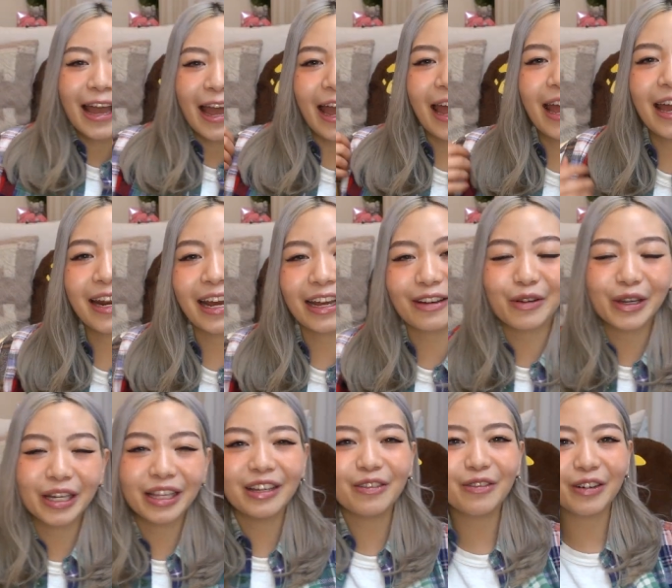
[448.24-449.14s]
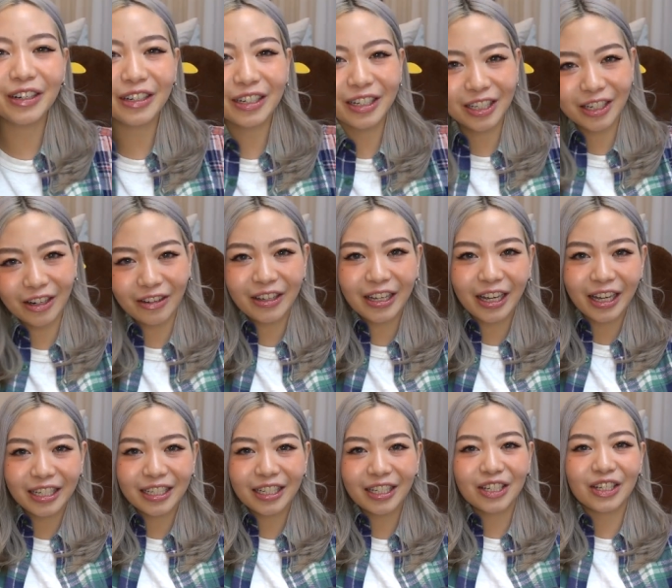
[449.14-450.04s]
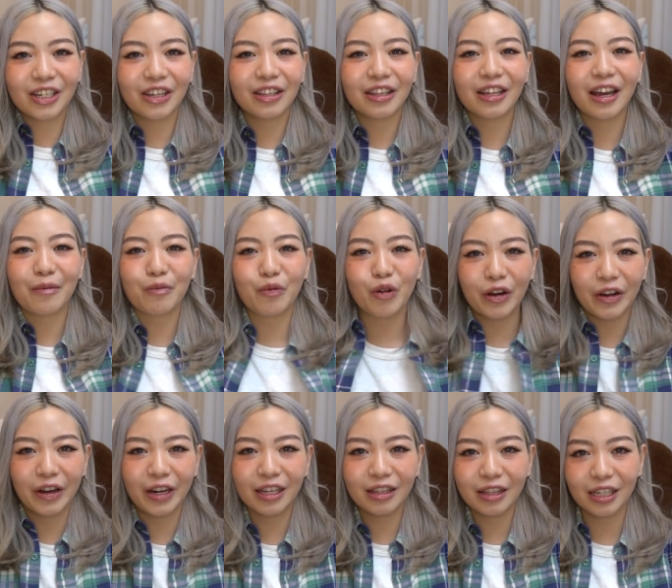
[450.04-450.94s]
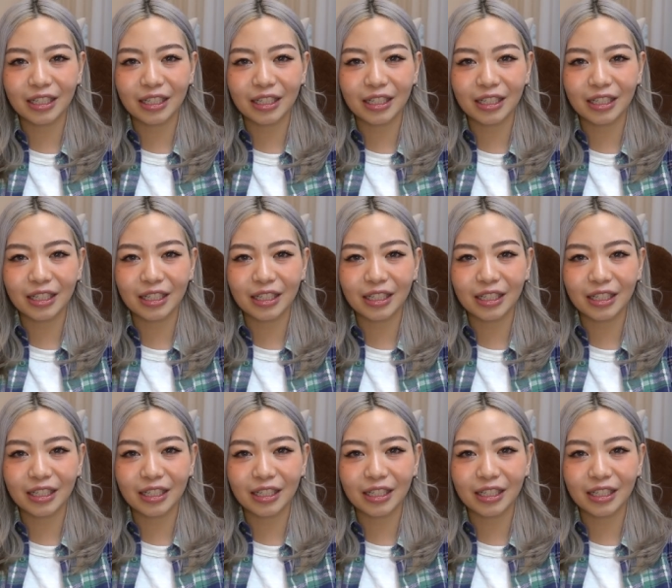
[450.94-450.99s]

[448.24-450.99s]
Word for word: And I quickly wanted to show you guys the shirt that I'm wearing.